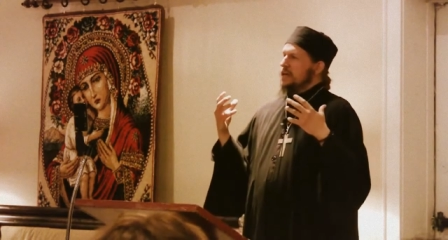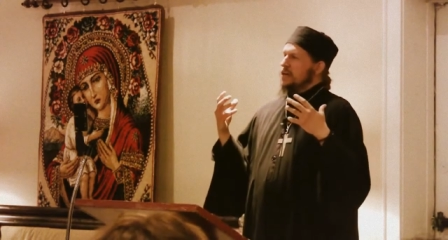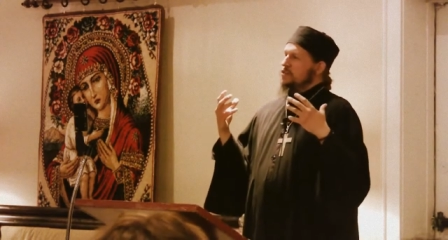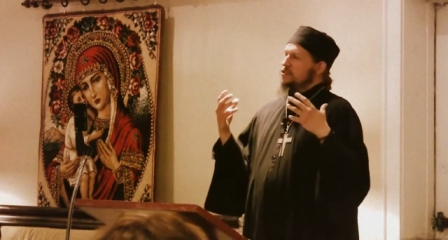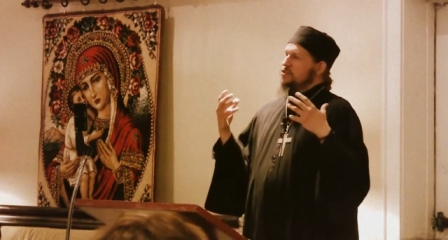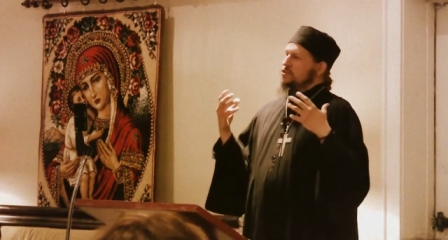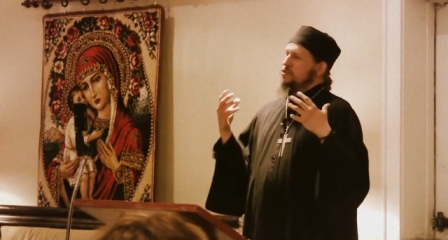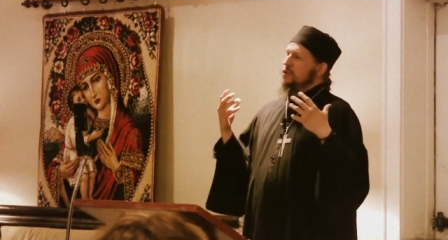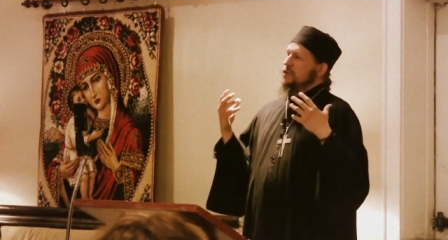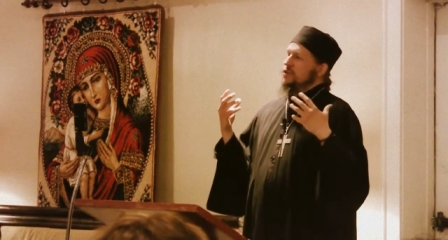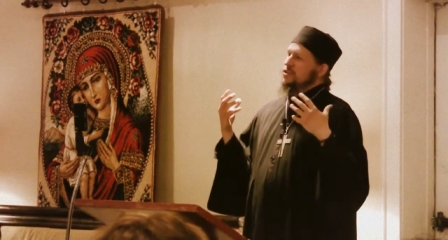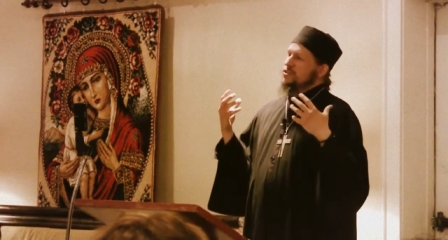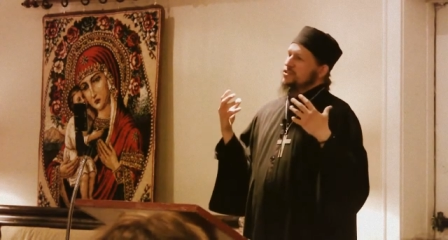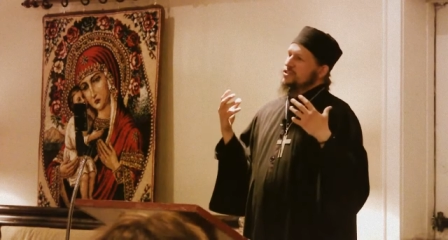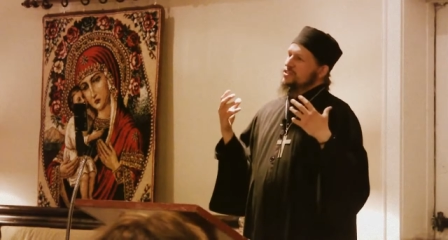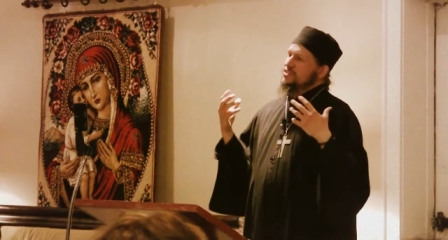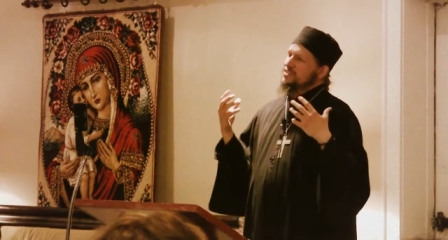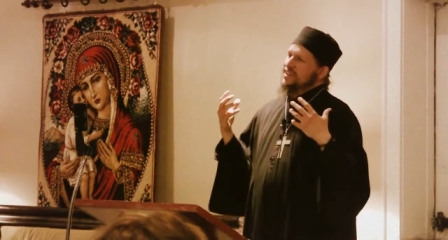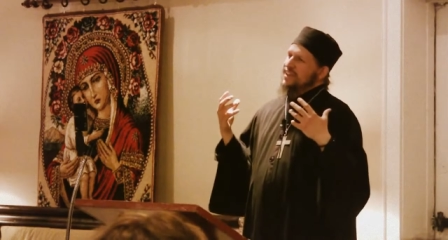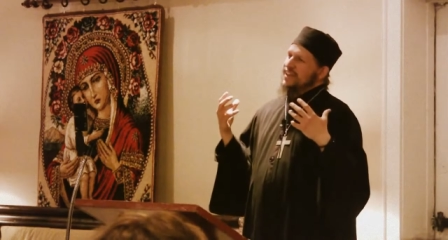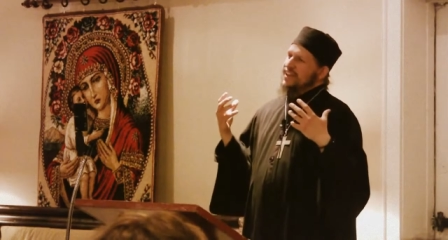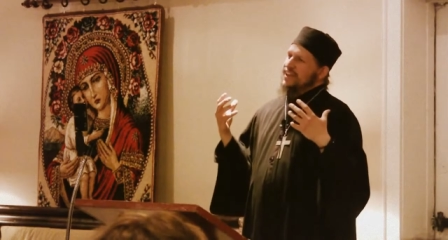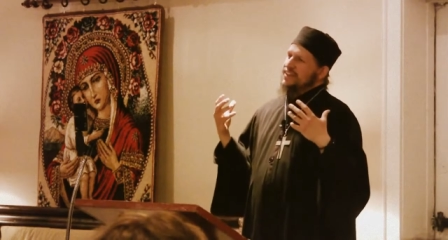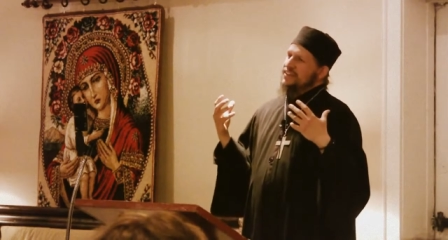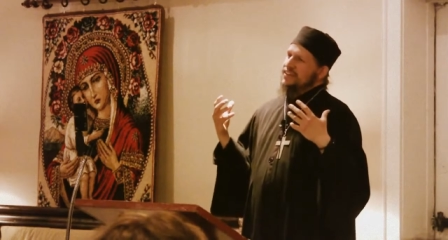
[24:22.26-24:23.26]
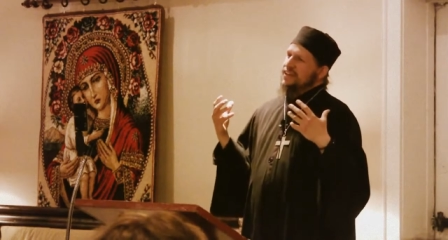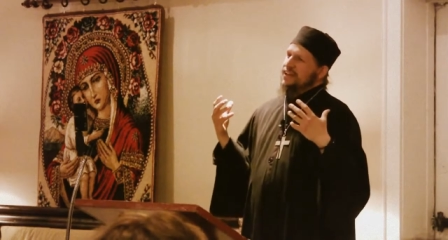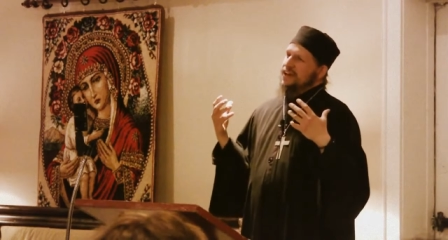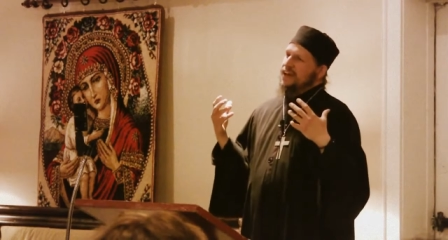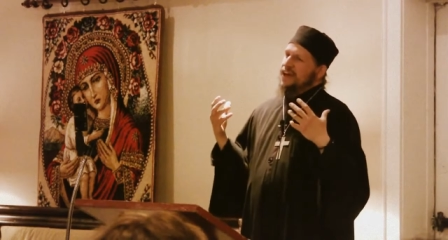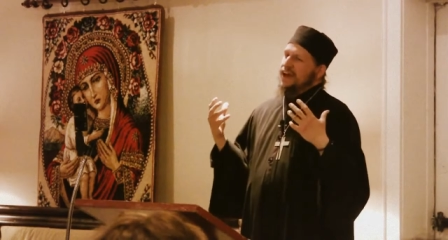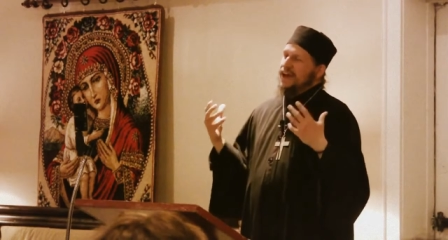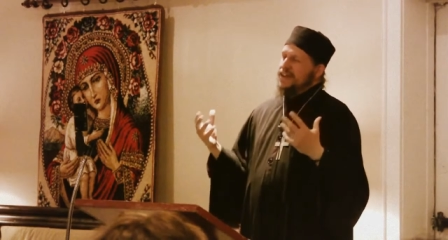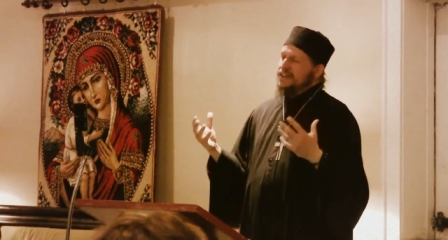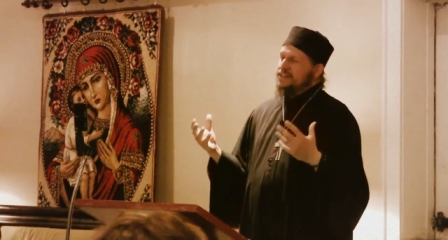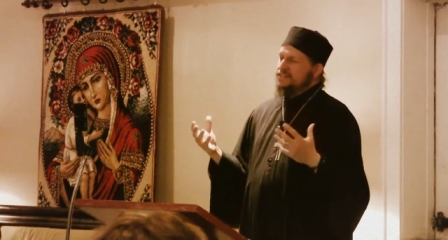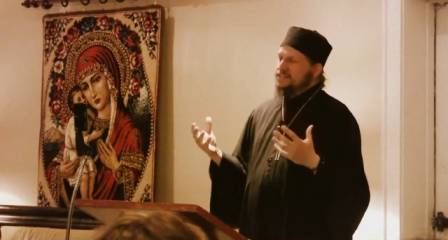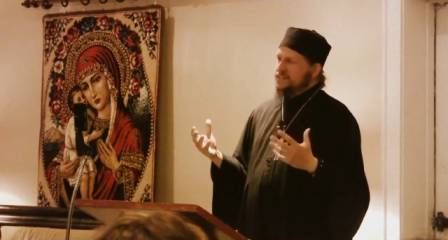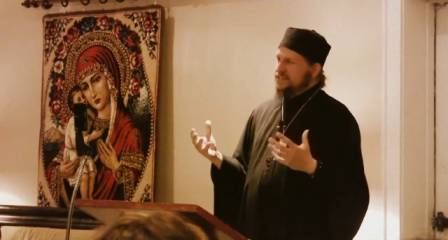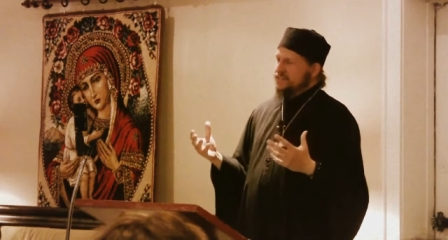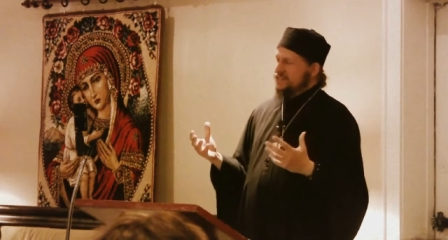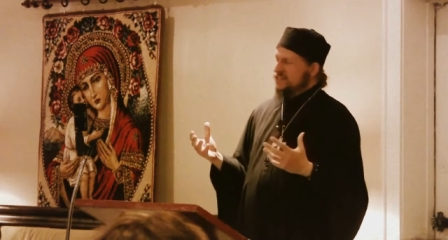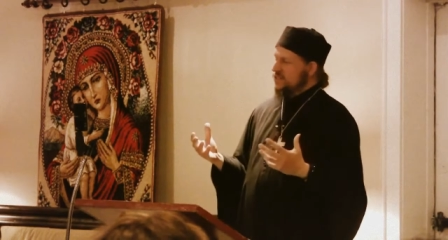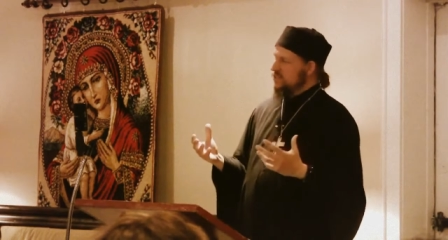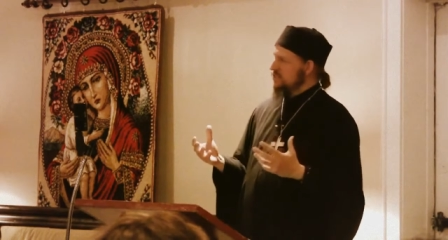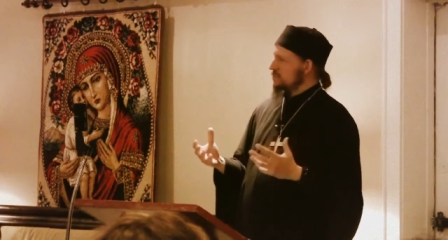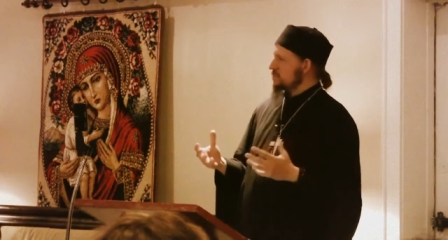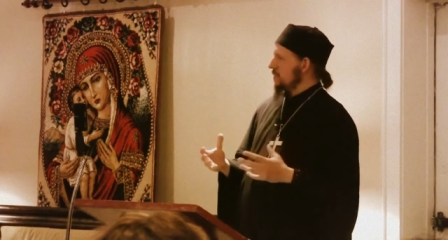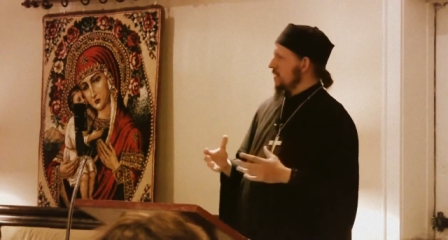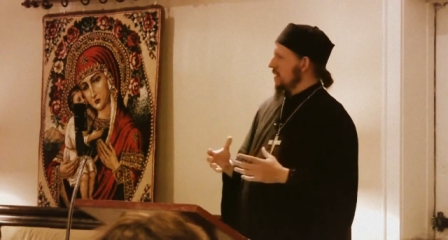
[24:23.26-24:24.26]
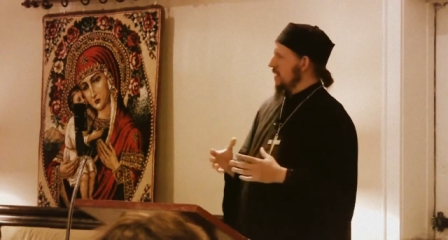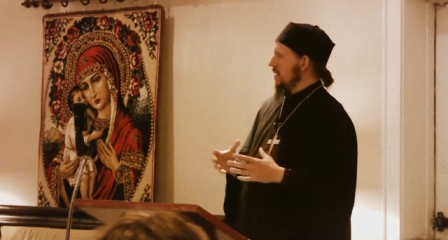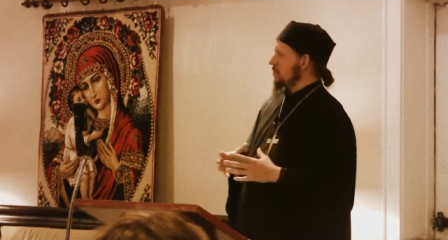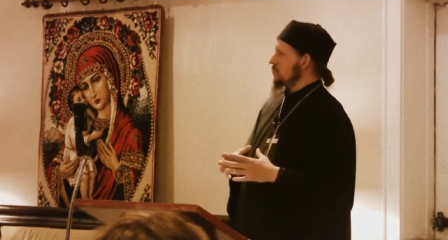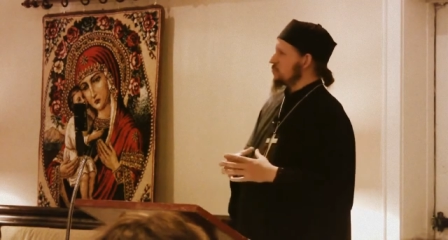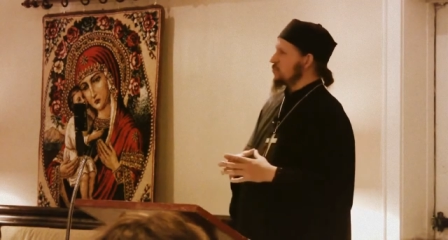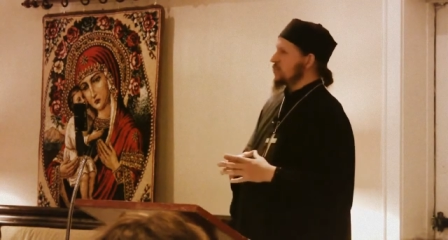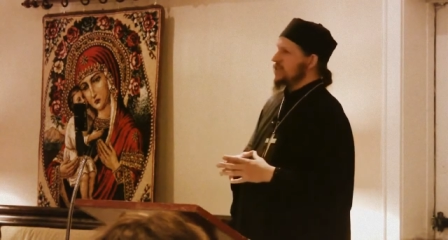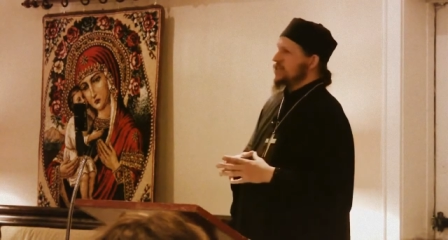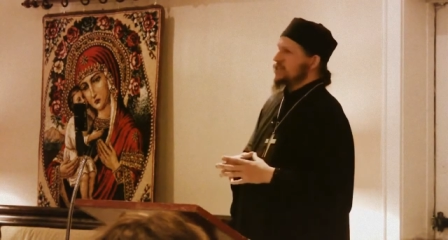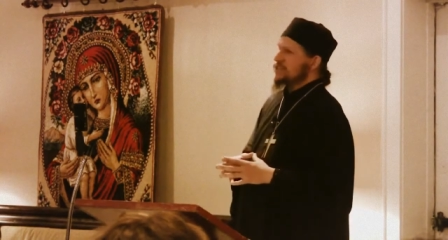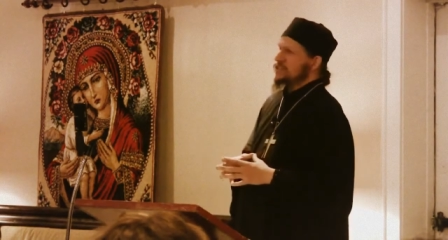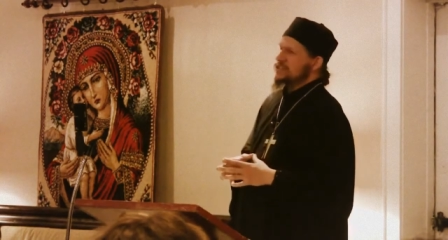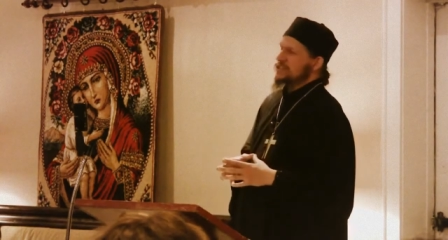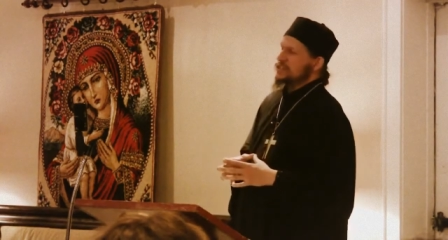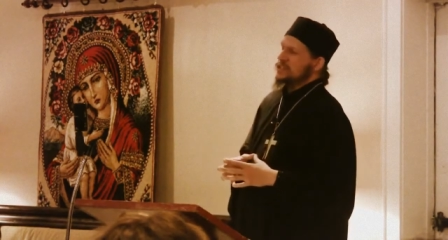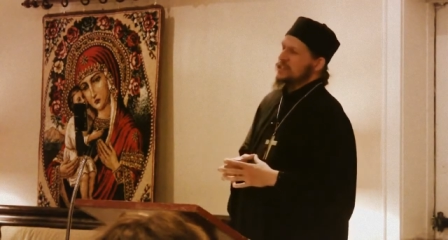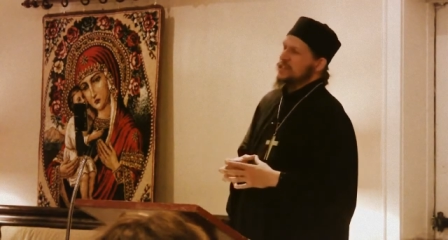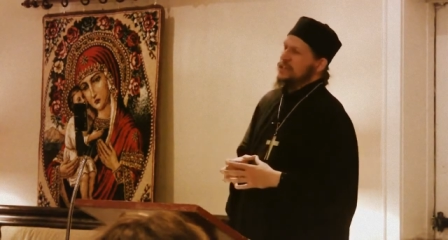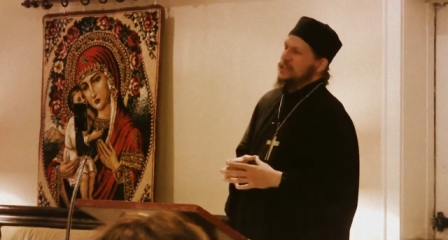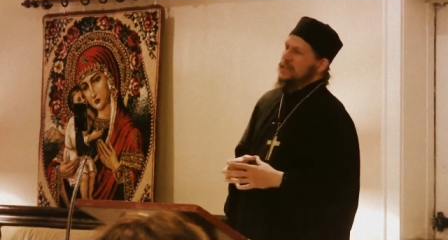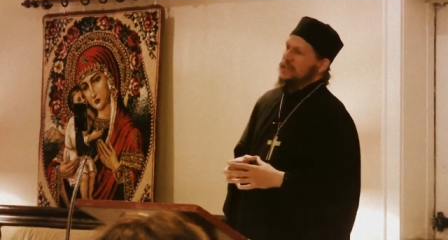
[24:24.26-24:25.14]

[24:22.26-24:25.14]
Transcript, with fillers: to understand the heights that this man reached